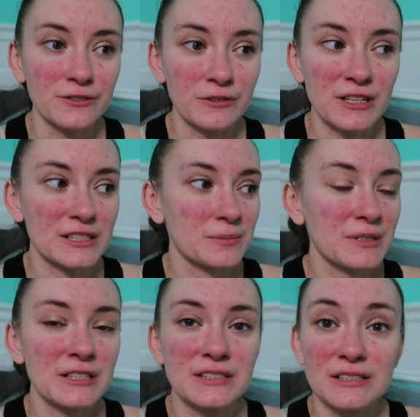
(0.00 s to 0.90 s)
different
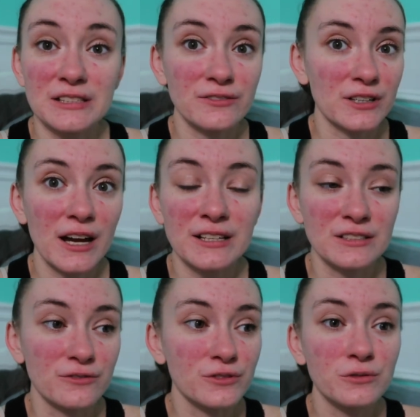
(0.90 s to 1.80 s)
recipes and different
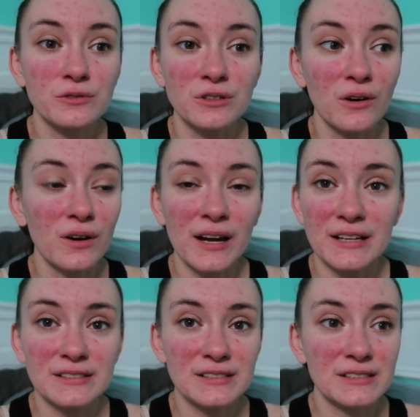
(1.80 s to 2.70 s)
kinds of food and all
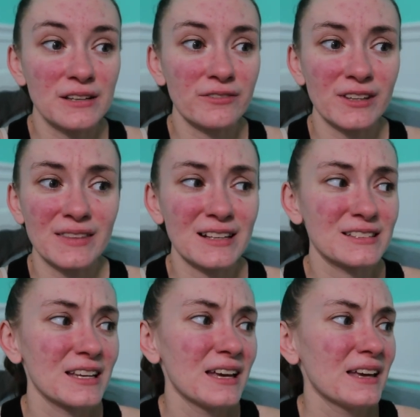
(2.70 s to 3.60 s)
kinds of stuff like
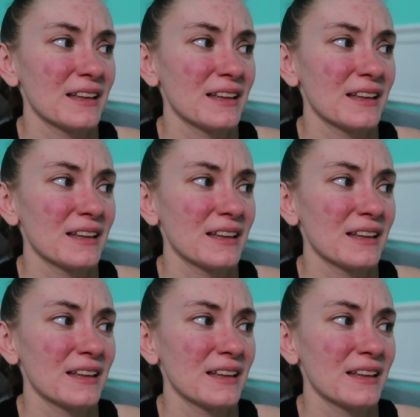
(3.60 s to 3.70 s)
that's